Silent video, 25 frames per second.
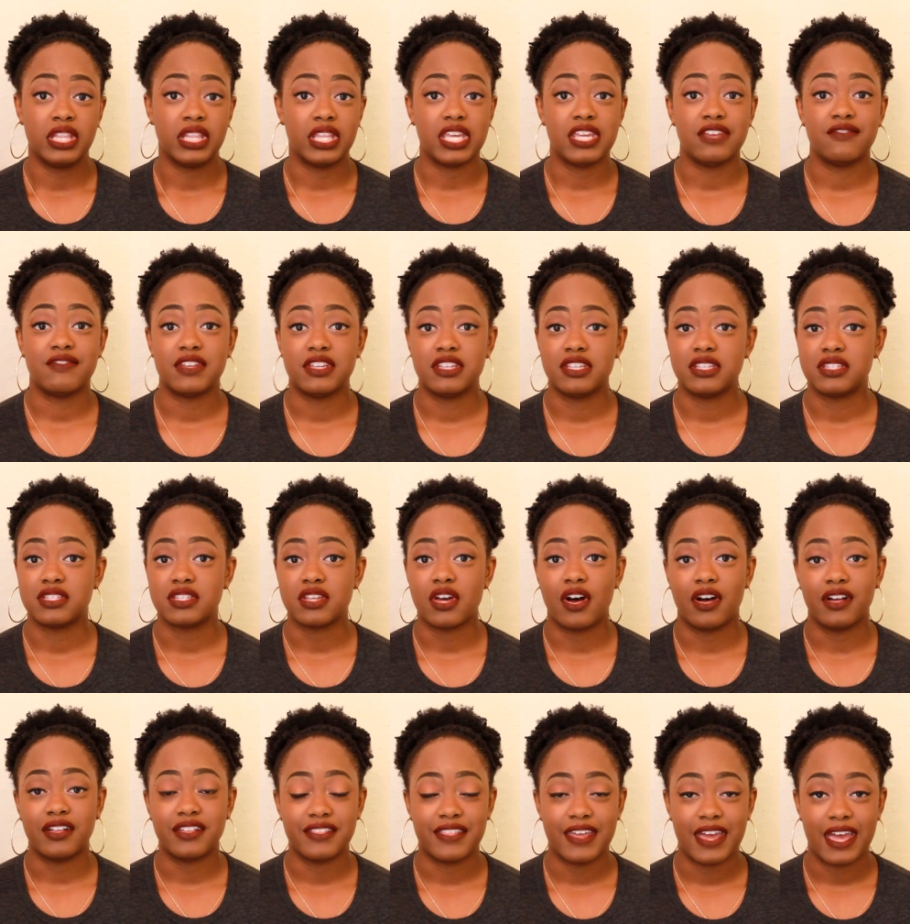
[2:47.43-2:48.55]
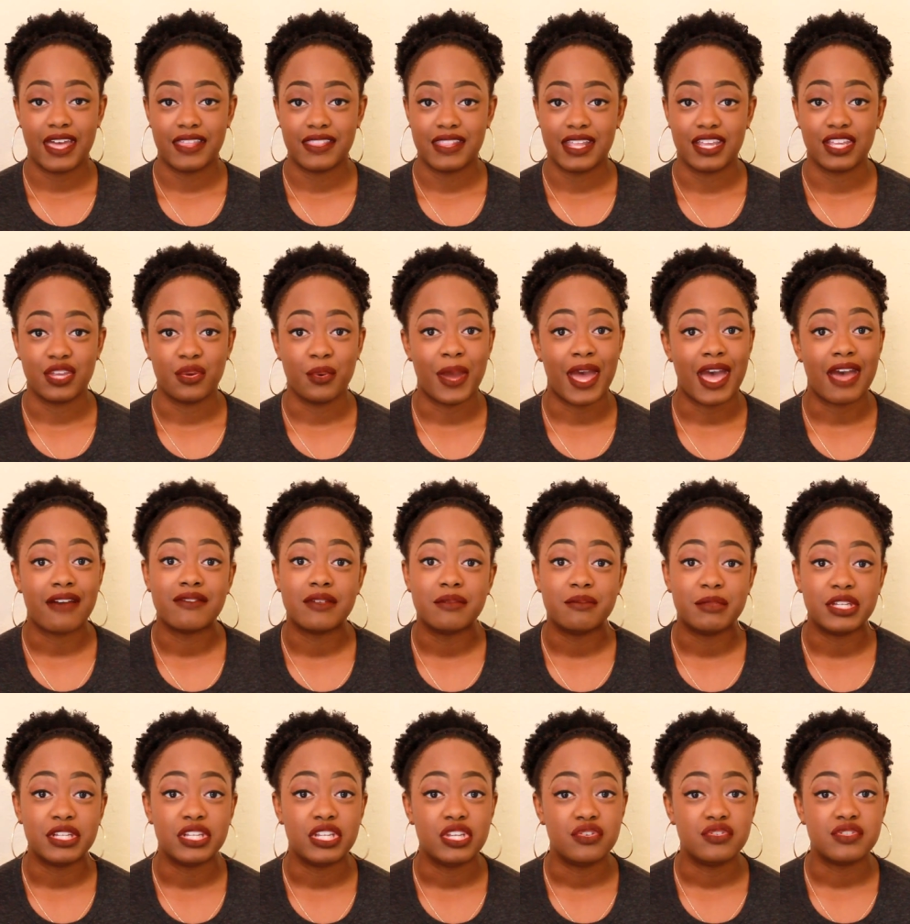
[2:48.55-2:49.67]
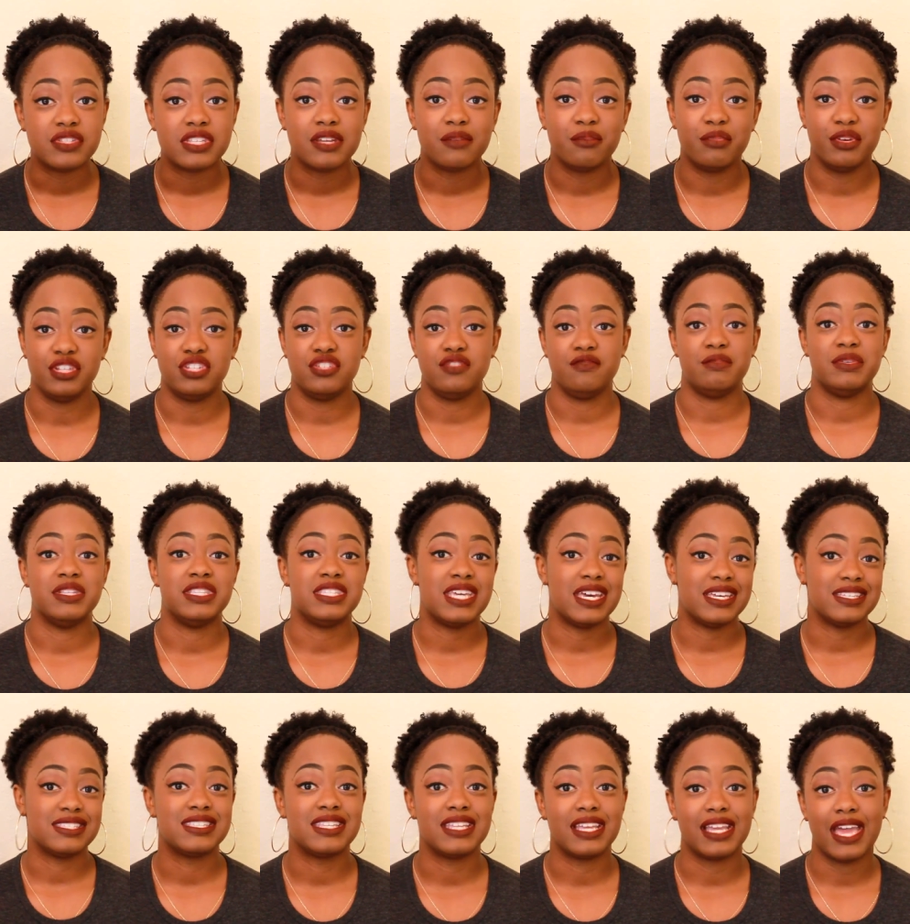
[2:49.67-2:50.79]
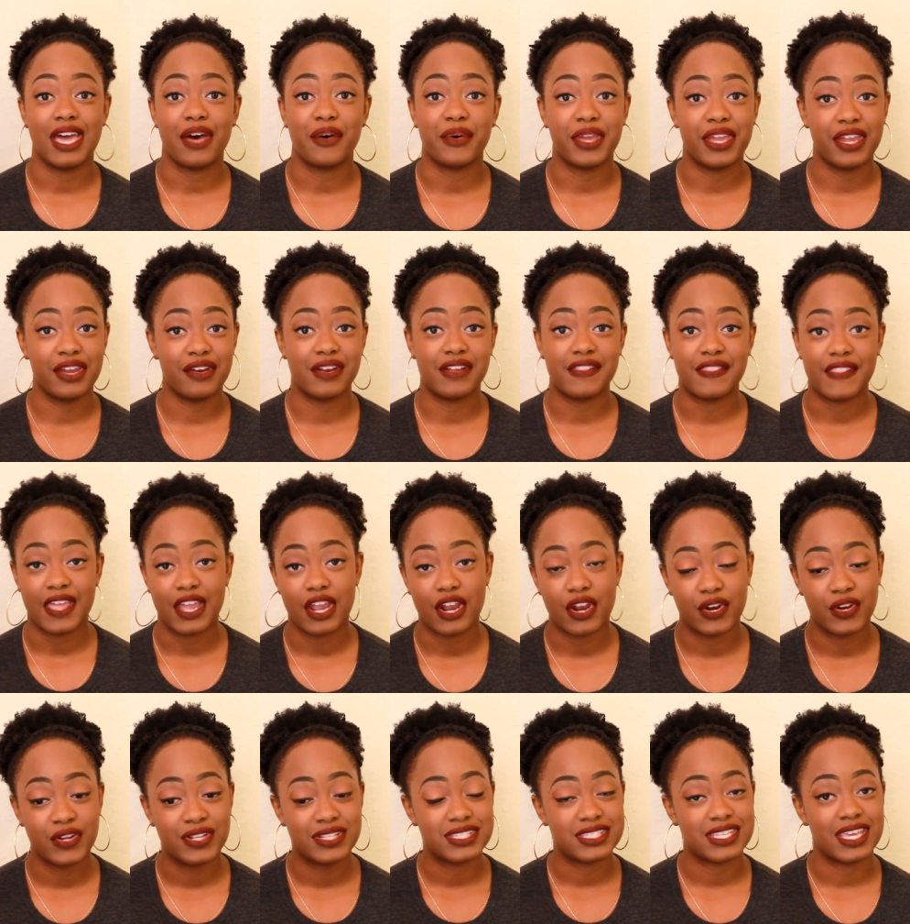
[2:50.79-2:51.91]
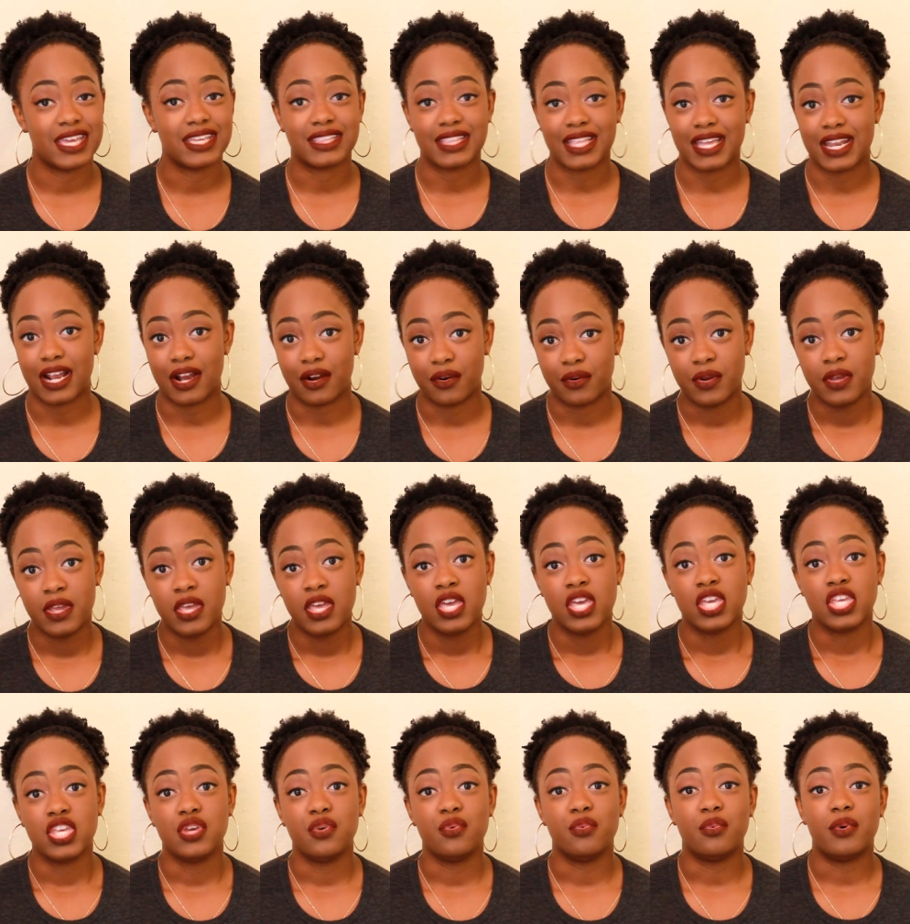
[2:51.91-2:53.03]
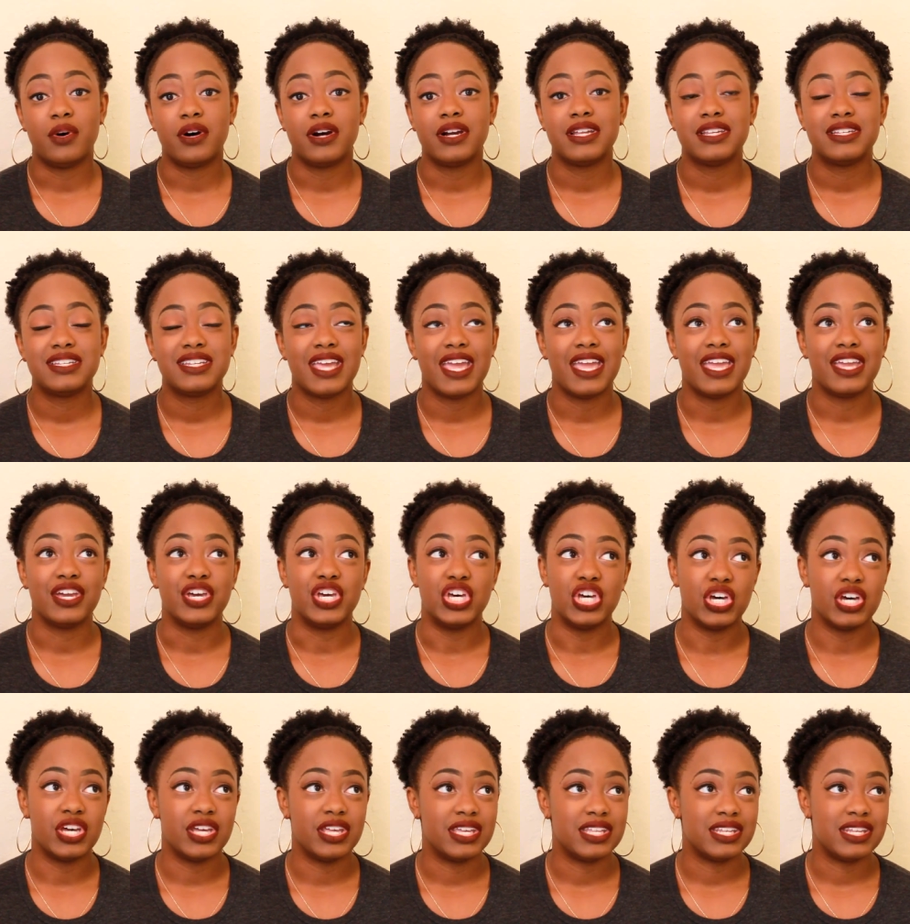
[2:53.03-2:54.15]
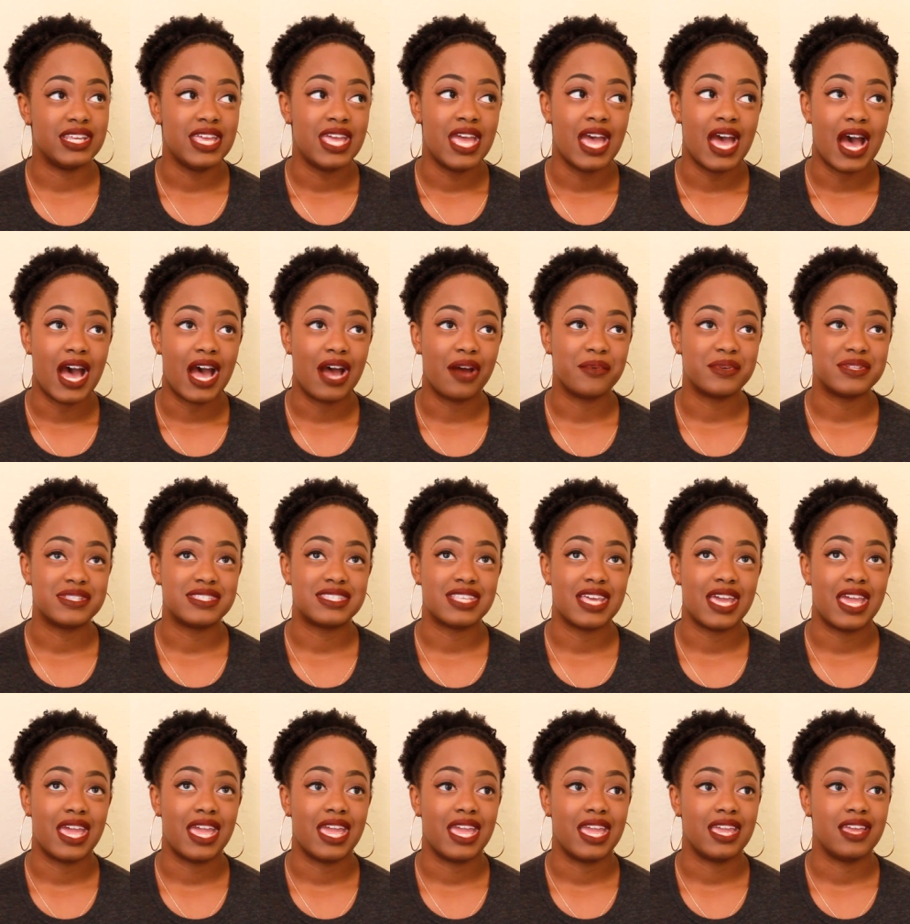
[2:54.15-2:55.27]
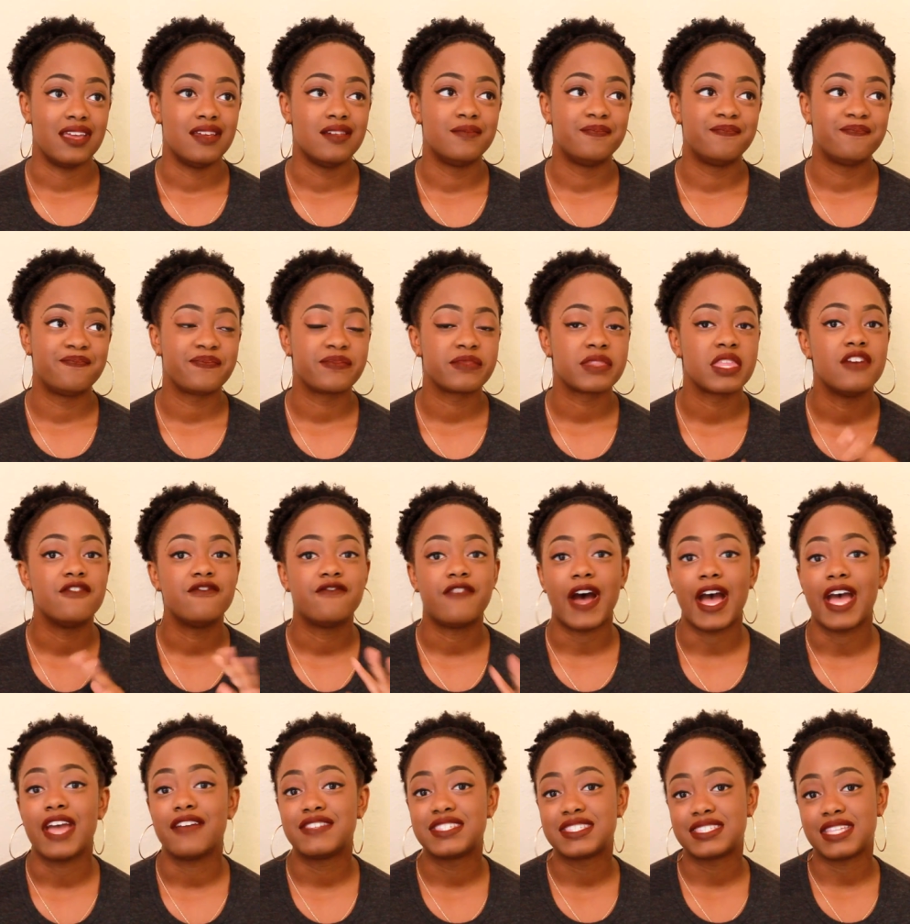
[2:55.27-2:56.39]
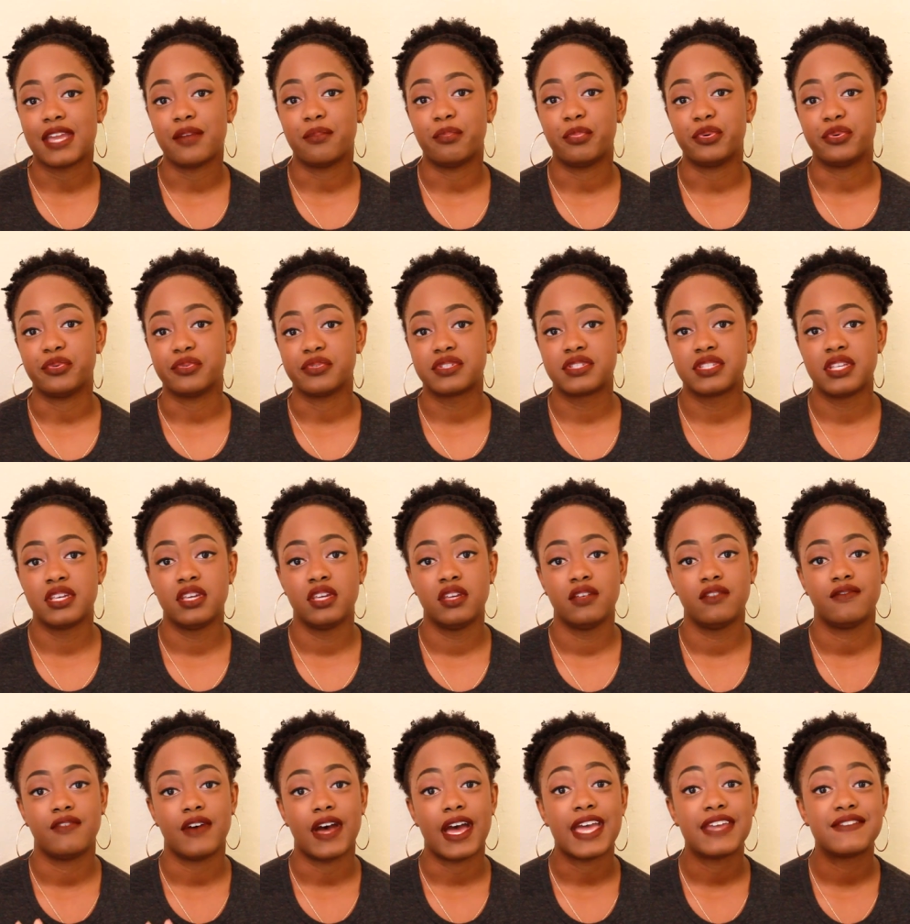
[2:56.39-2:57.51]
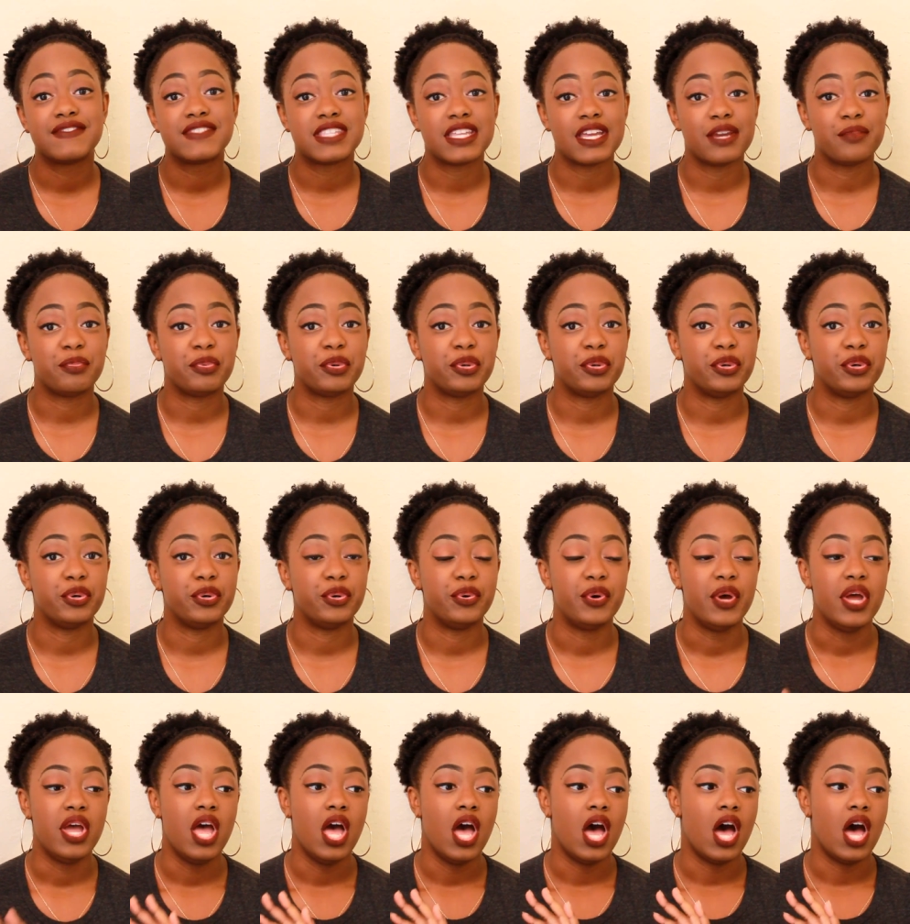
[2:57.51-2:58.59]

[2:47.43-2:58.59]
leave-ins, all of that you haven't been using but you've been testing out here and there, take that out. You want a good, I would say, 5 staples. 5 staple